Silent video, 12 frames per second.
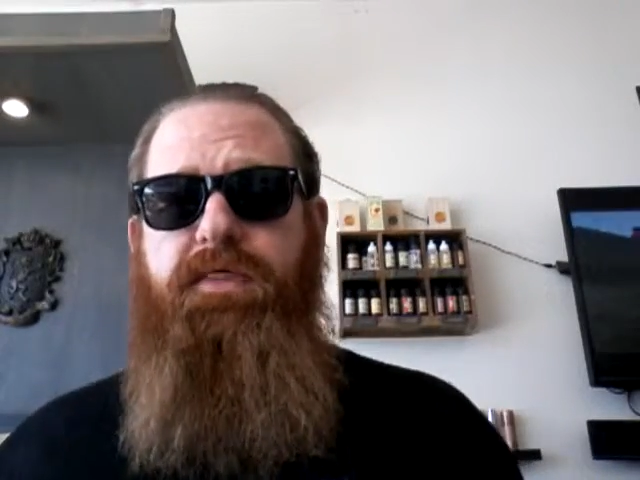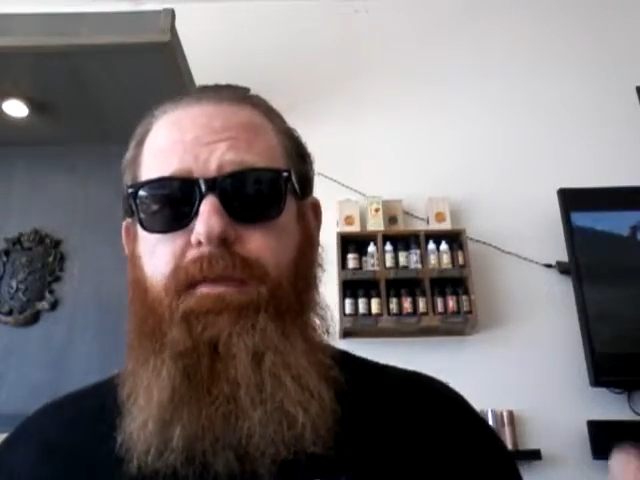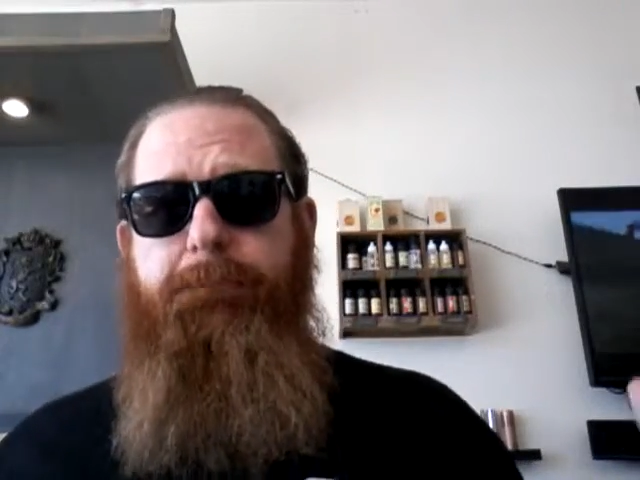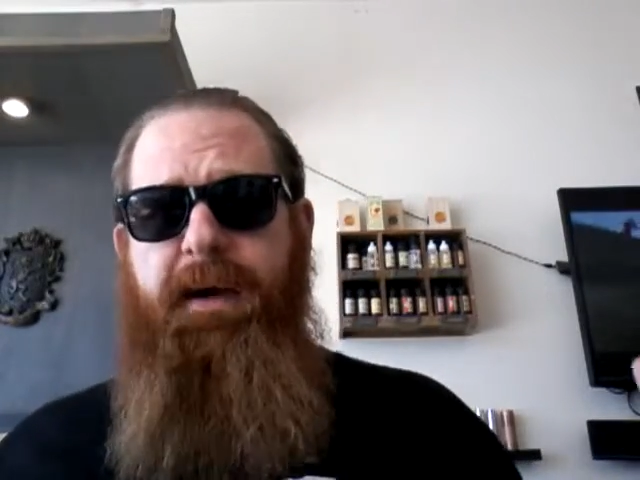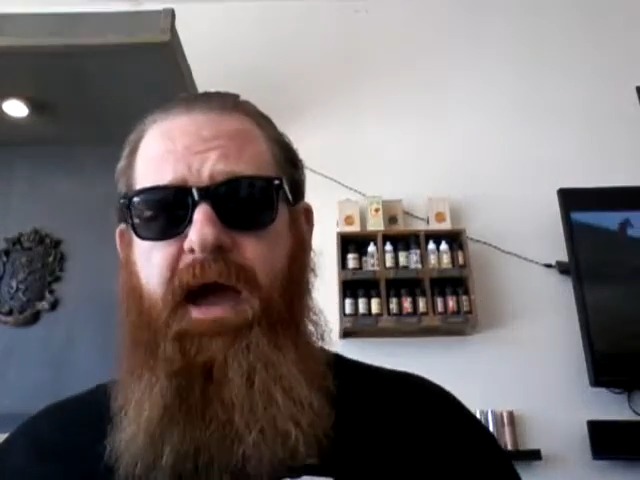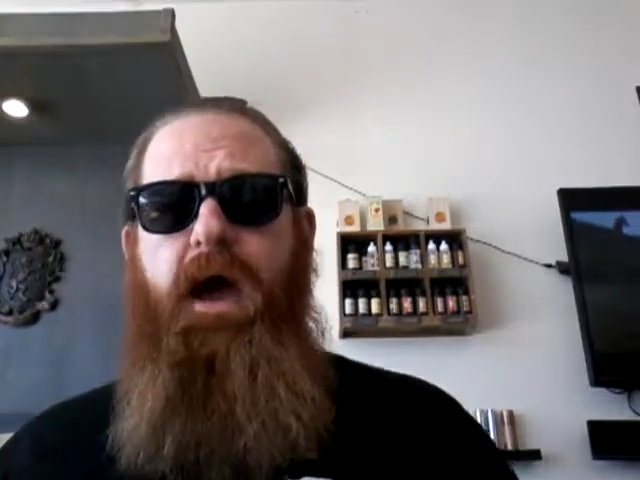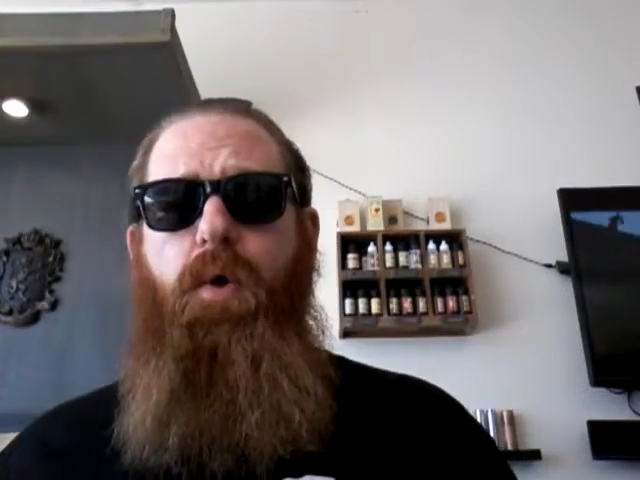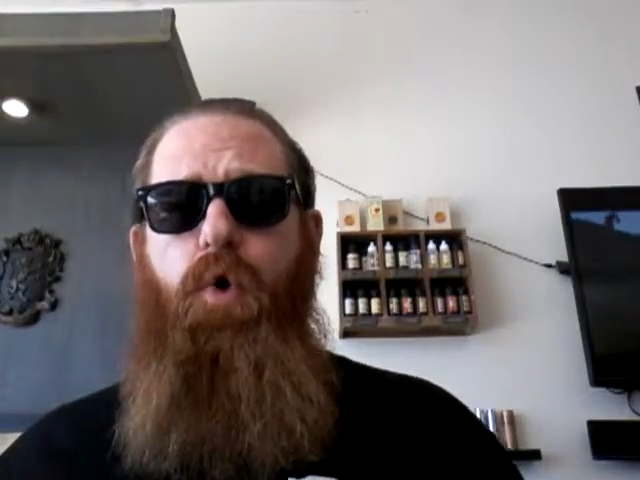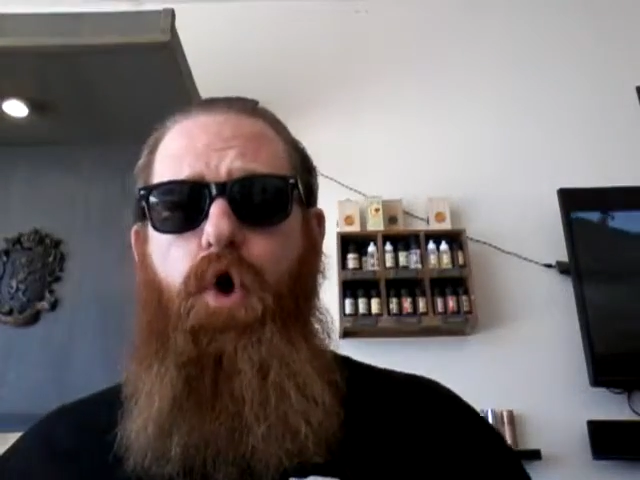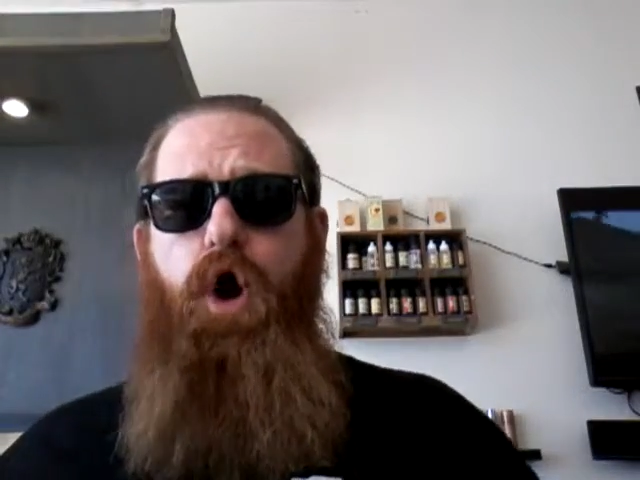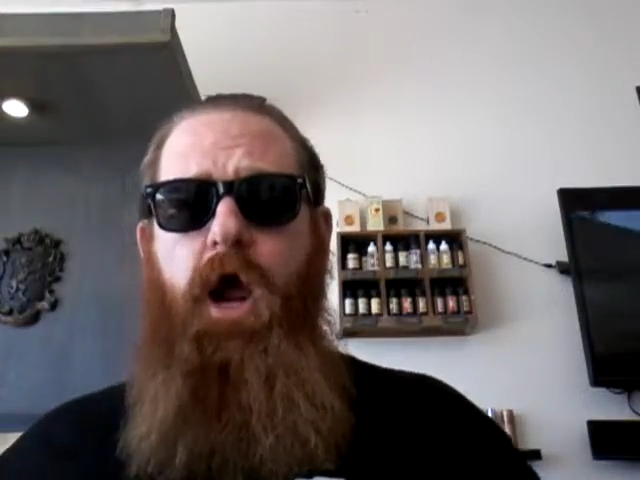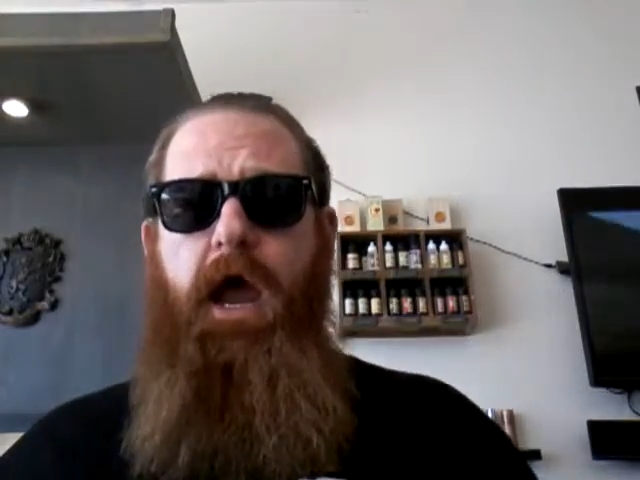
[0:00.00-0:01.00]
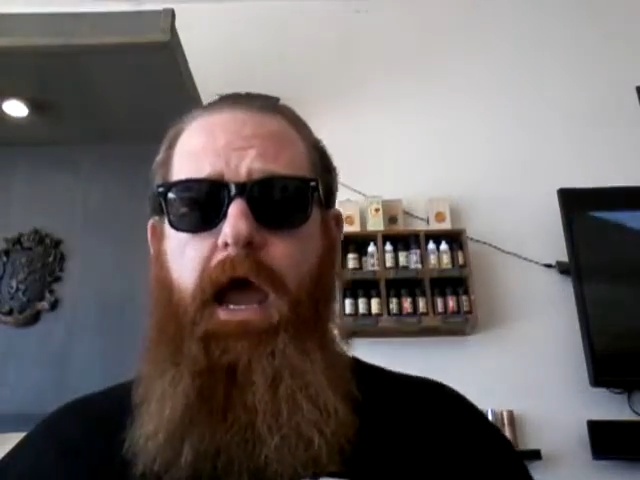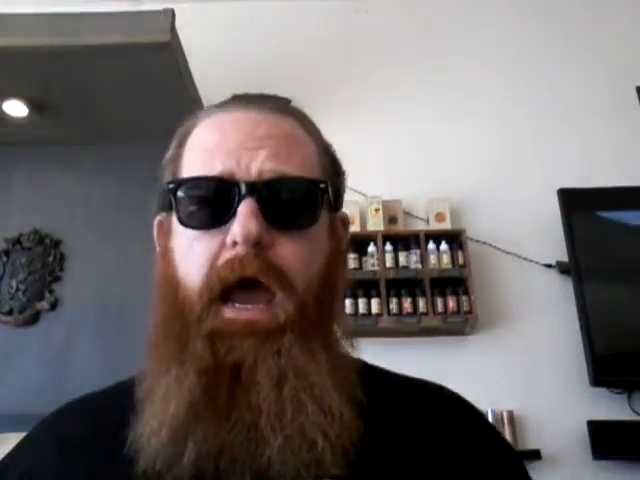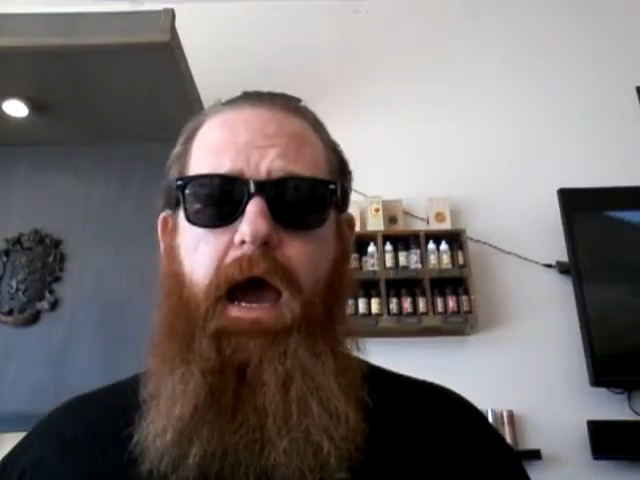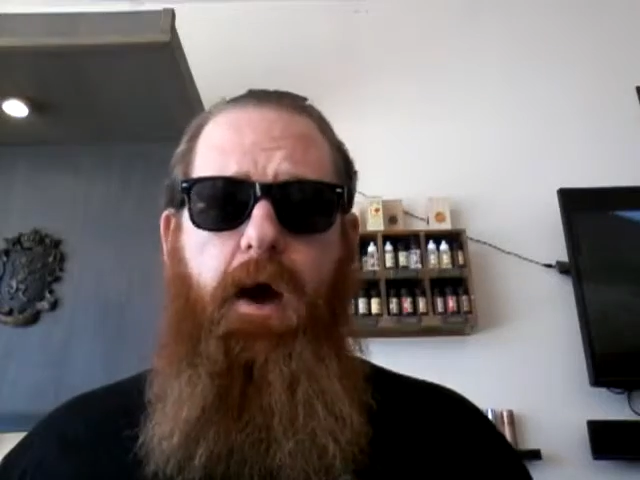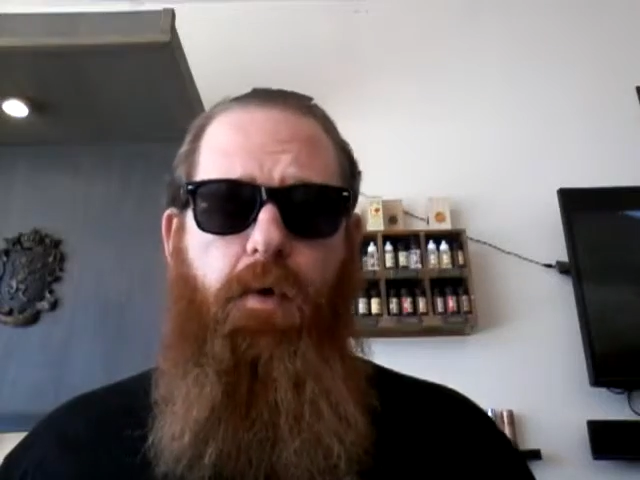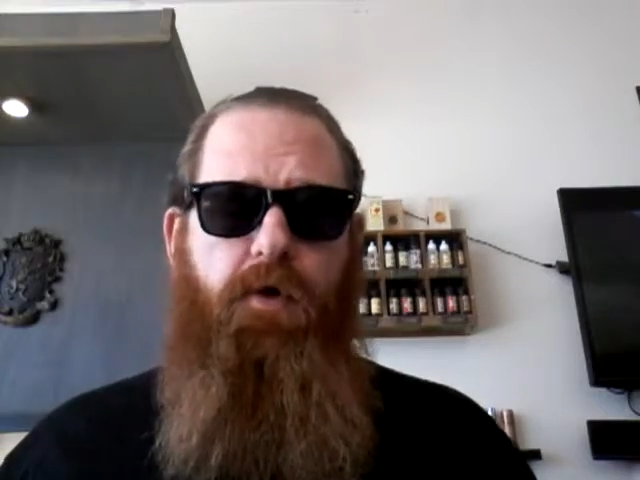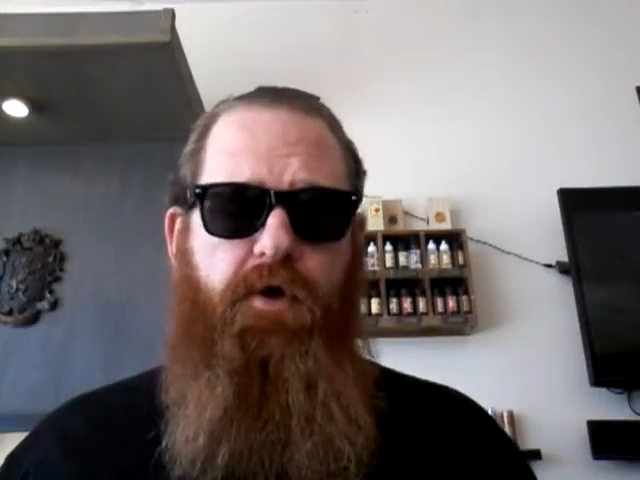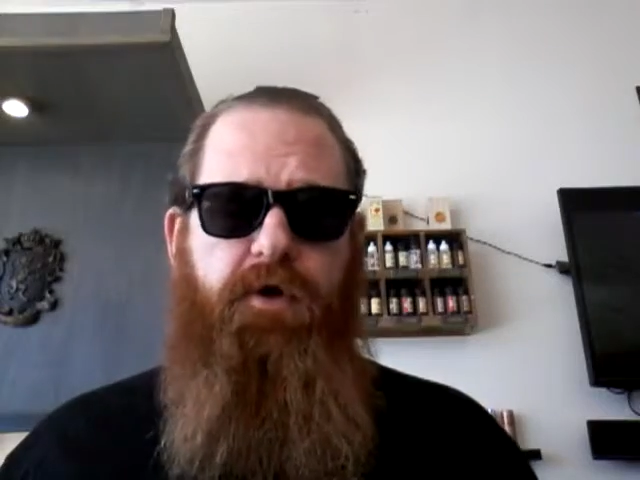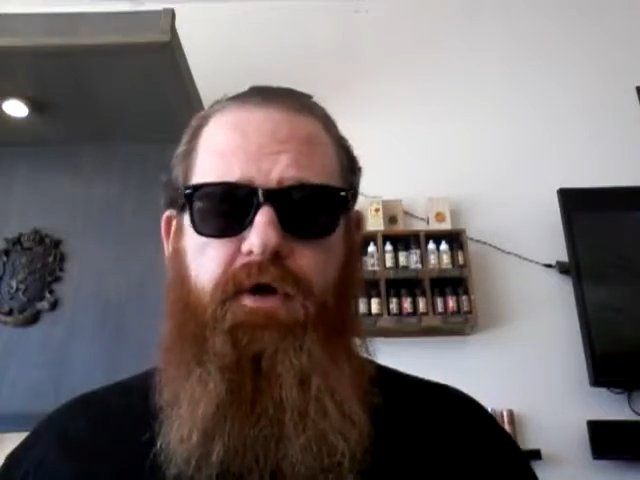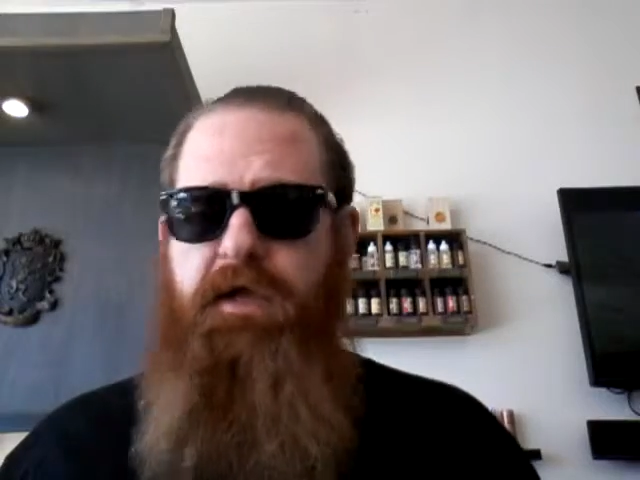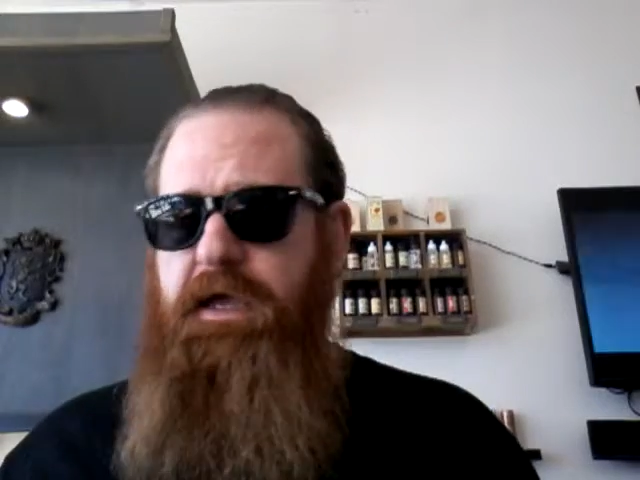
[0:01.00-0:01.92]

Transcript: The Power Hour.